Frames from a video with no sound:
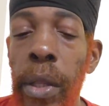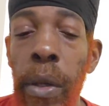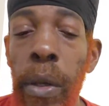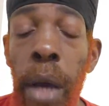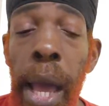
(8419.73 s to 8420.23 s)

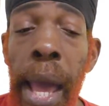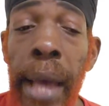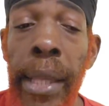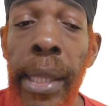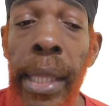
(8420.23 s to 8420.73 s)
So I
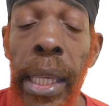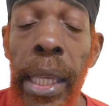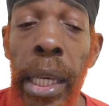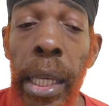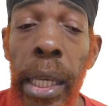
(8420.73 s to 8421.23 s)
has the
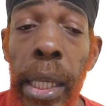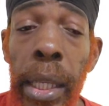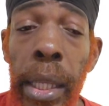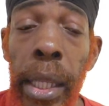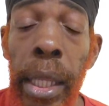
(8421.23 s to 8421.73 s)

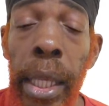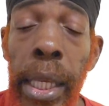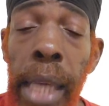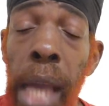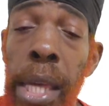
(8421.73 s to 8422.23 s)

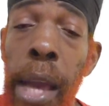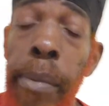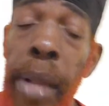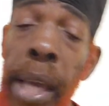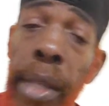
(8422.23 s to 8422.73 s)
Cash App, like I